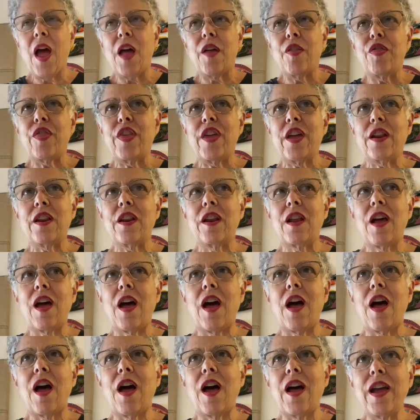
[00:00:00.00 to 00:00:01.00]
then
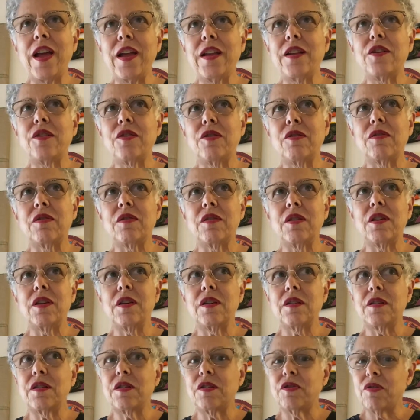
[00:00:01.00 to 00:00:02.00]
I took the
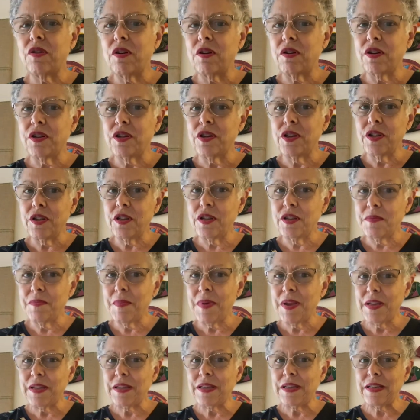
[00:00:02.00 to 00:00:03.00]
instructions
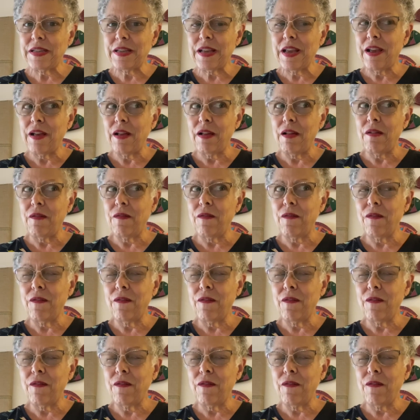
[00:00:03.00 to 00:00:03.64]
myself